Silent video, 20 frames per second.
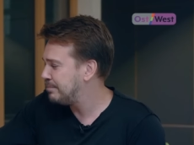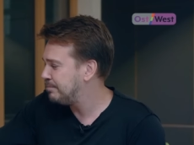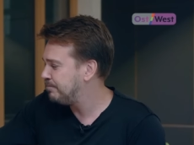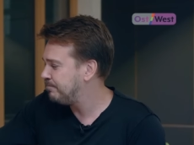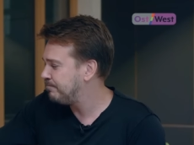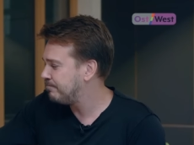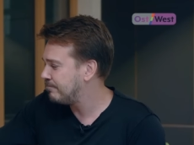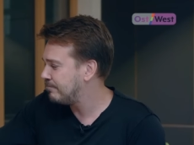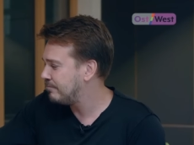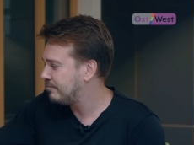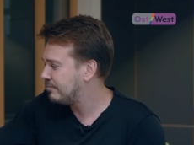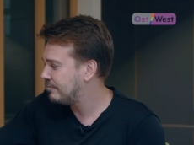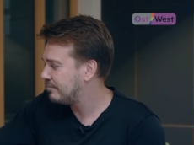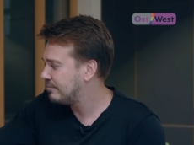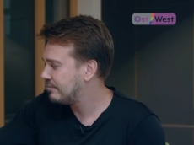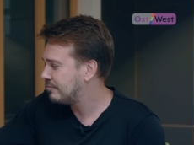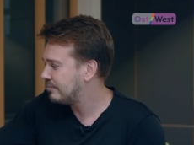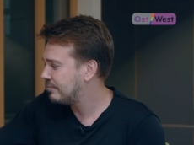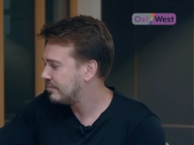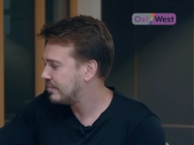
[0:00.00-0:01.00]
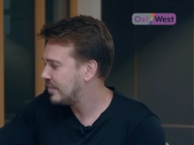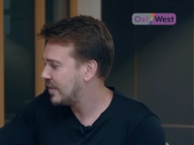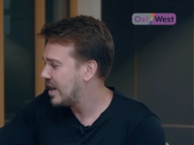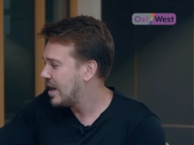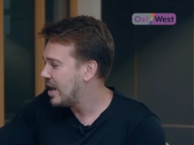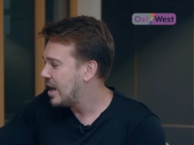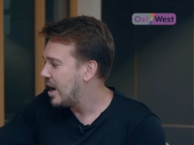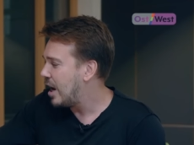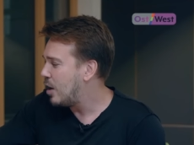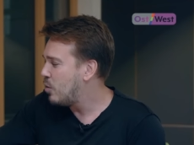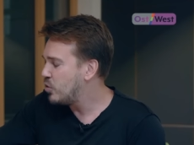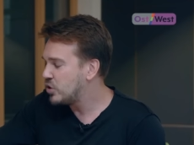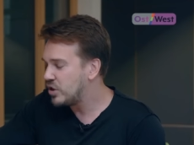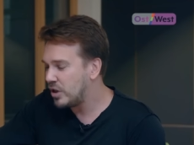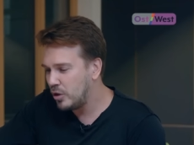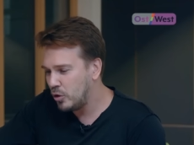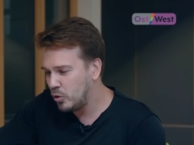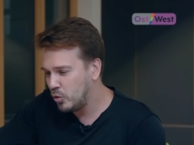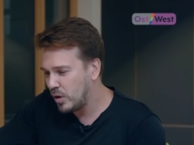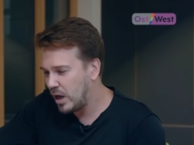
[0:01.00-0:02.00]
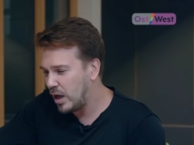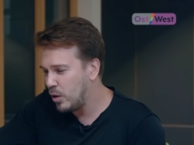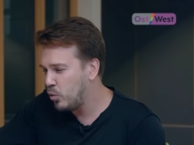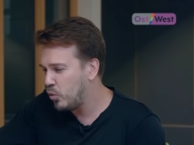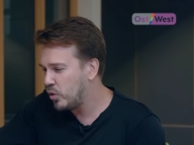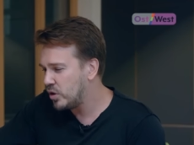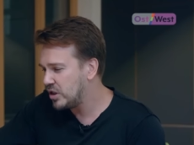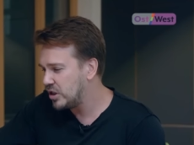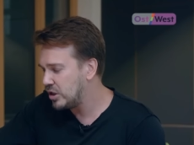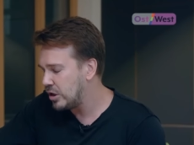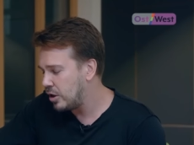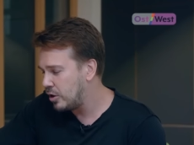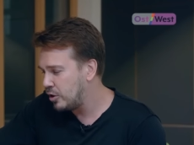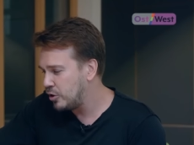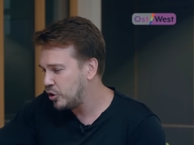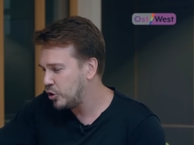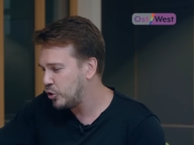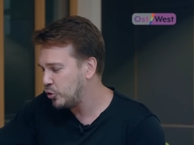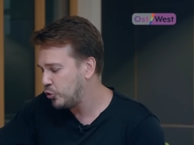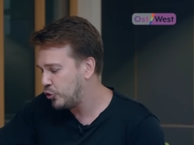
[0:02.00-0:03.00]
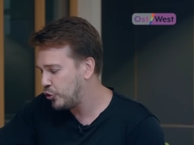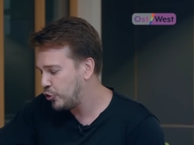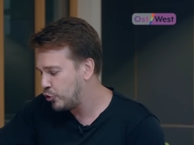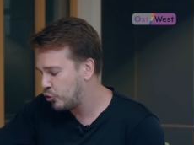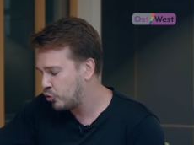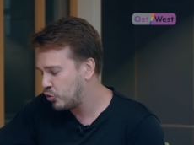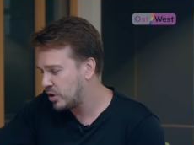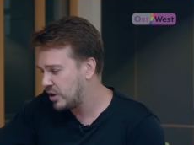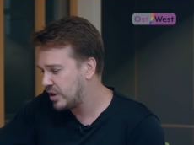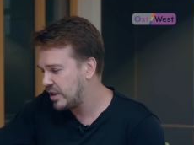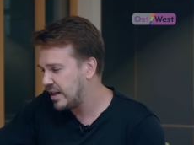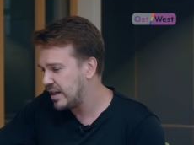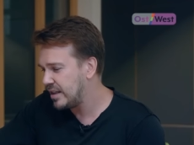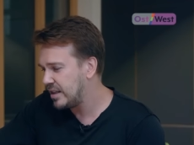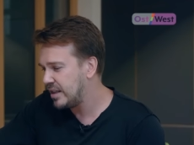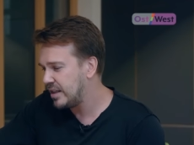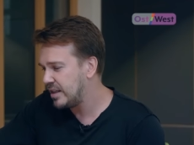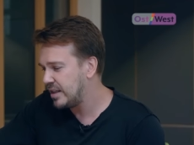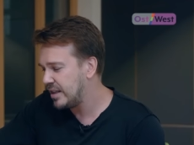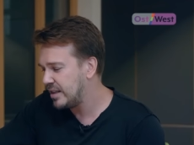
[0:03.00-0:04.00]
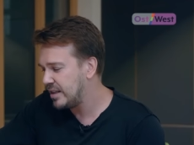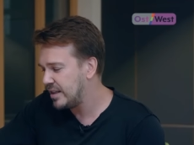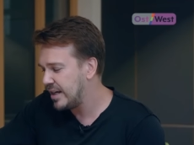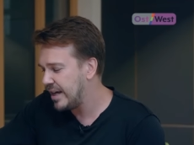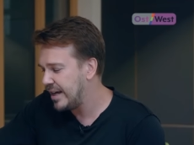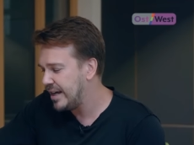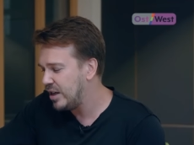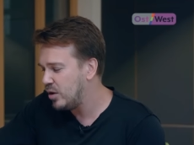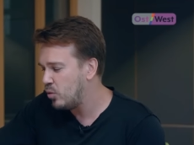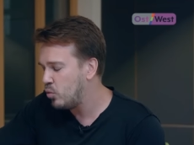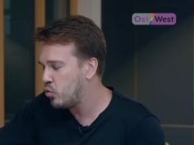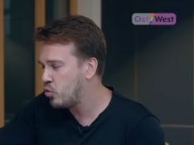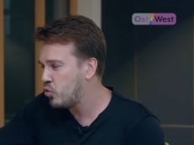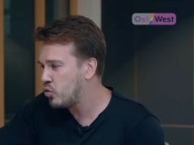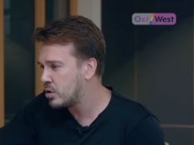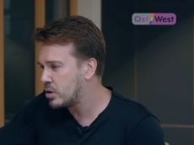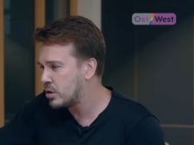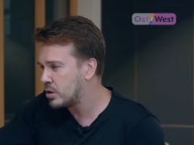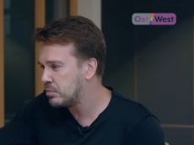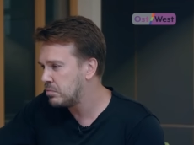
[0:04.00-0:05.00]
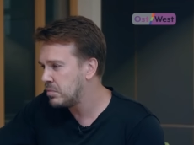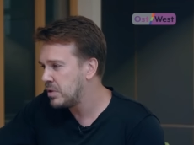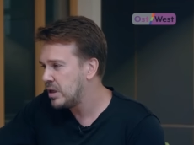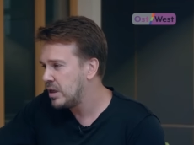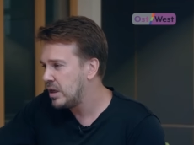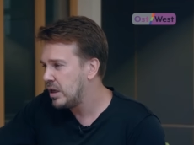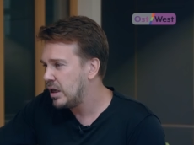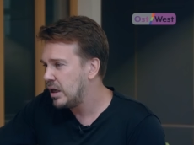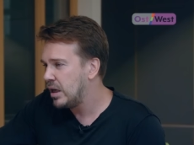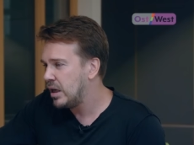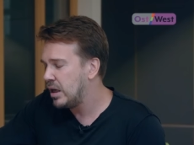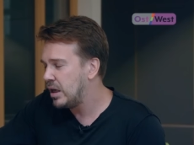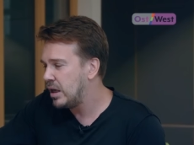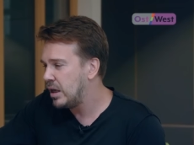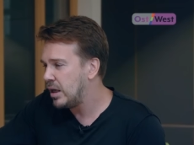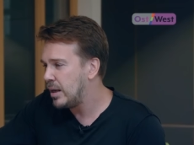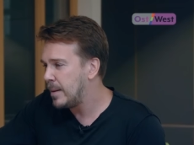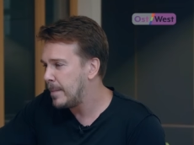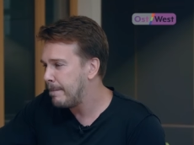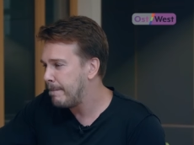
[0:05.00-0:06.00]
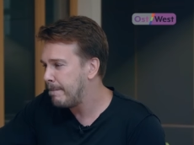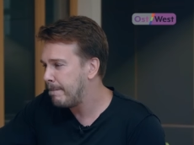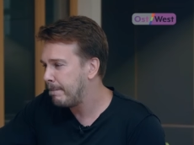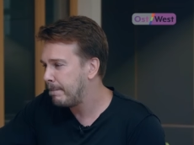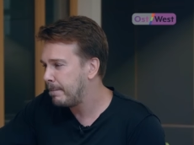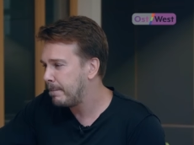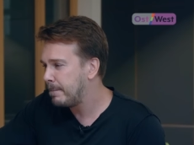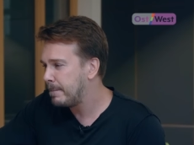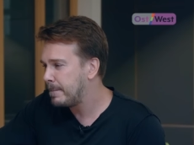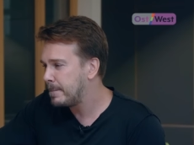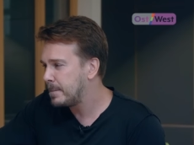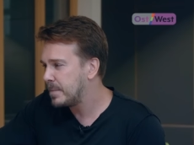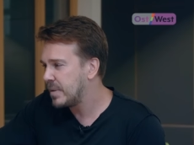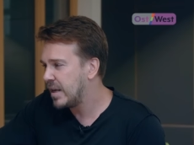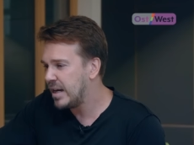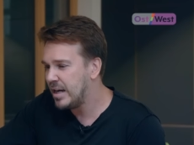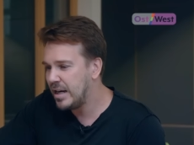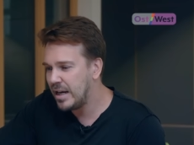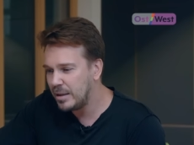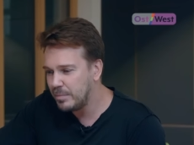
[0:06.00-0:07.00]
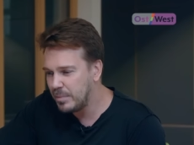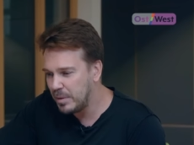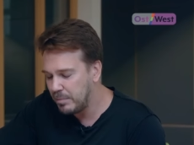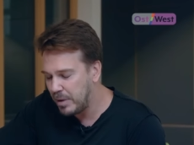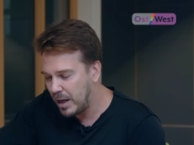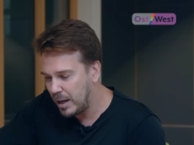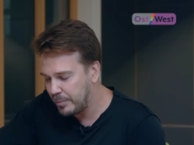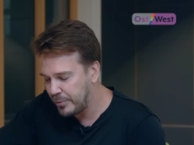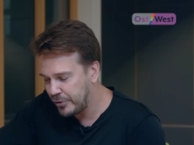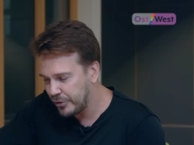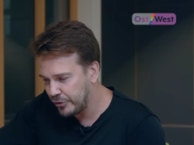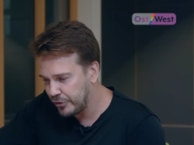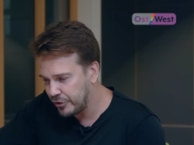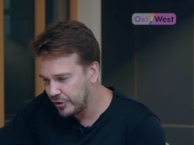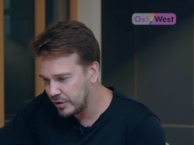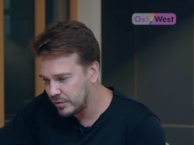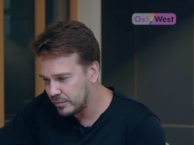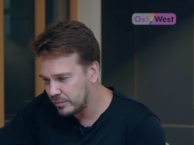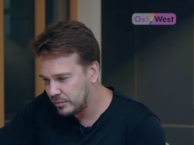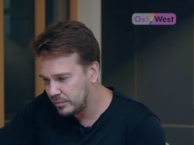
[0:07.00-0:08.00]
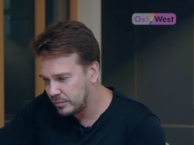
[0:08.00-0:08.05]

Um, I was all I was also sure that that any war um, cannot be popular